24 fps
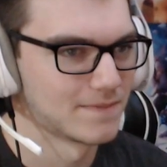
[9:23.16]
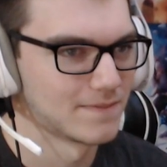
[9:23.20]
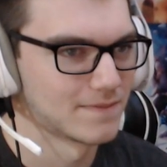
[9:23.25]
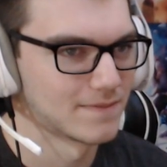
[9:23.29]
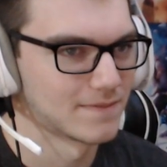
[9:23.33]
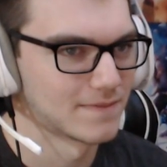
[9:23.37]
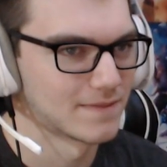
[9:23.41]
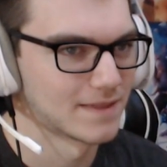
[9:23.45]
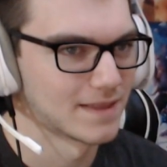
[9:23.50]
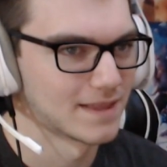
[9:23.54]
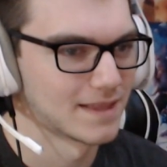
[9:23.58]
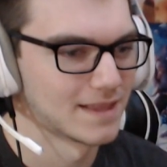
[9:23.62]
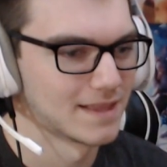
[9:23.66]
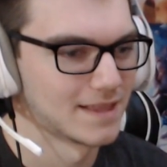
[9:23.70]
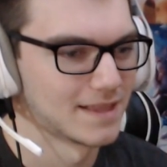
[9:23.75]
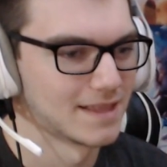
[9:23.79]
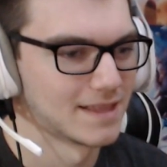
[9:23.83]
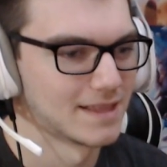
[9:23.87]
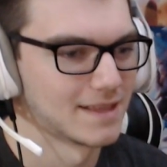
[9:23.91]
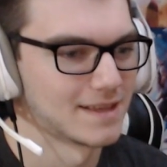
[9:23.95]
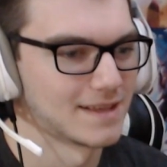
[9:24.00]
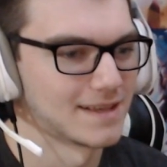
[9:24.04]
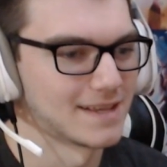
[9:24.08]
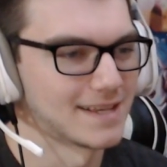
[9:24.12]

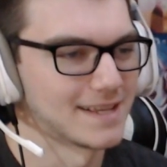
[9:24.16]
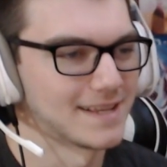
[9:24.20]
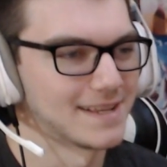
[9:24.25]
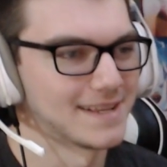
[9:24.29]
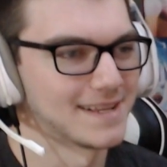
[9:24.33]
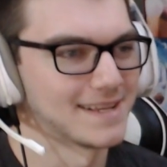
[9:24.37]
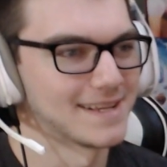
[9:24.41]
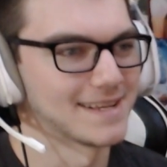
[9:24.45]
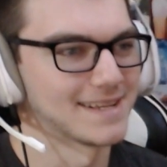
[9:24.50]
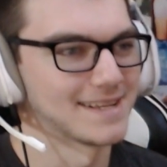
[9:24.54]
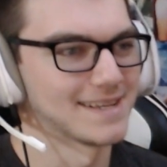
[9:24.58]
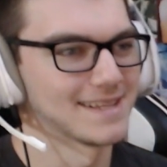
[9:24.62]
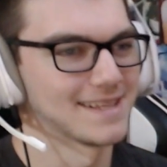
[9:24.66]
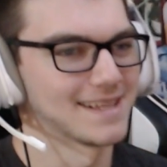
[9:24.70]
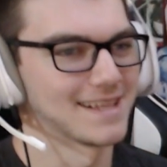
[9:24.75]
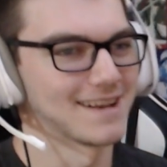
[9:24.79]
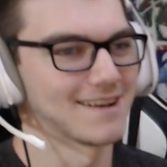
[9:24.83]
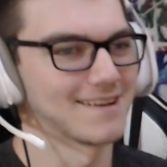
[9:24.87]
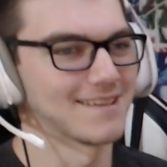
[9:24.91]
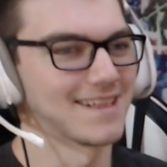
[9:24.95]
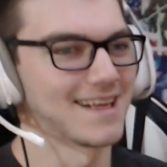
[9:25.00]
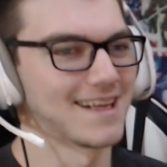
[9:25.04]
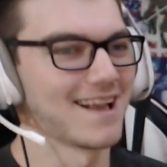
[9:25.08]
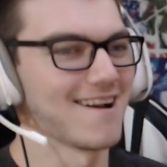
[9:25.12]
Yeah,
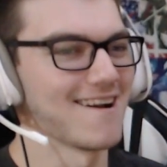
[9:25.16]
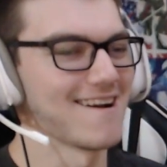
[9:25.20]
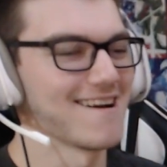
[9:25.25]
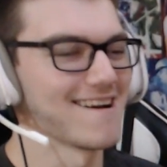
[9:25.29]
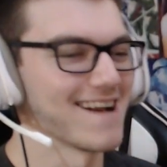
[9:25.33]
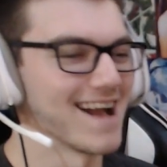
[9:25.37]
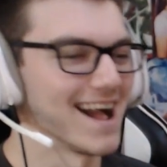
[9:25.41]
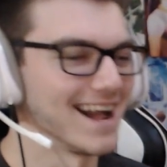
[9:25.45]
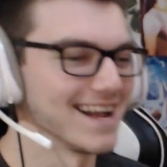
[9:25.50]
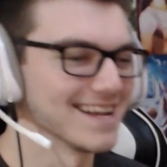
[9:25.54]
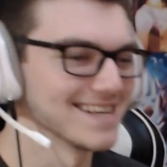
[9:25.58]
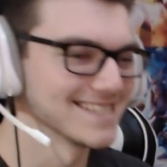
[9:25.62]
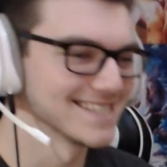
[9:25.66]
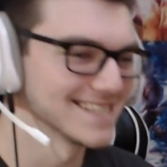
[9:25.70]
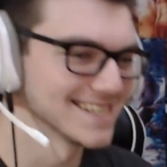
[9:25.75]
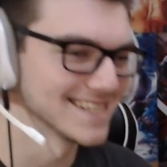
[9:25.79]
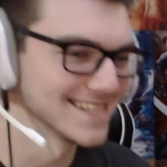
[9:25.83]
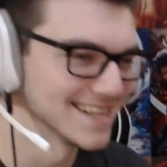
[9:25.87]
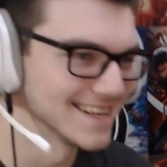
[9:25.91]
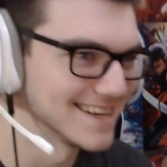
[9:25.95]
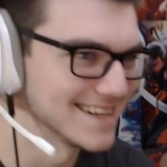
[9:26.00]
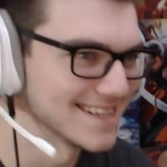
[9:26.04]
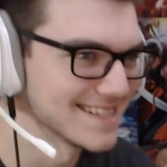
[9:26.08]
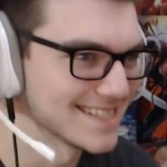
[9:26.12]
there they are, Eyes
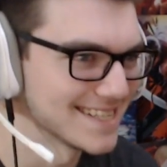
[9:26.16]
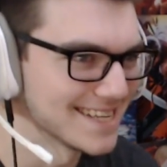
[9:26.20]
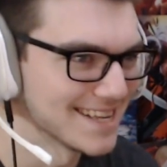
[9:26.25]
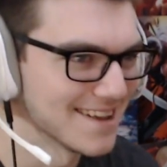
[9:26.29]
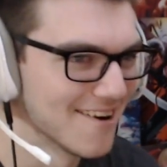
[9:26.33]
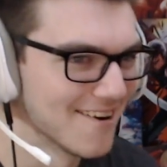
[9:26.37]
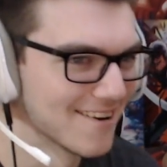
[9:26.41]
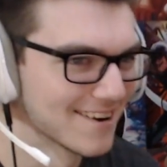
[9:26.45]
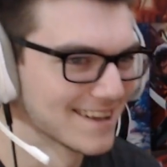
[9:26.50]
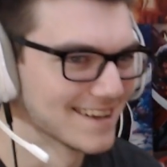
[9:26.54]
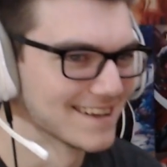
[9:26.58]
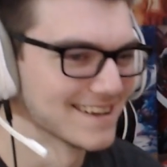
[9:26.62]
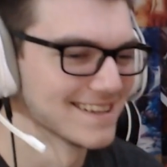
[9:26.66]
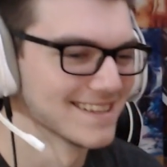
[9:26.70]
and Tiona.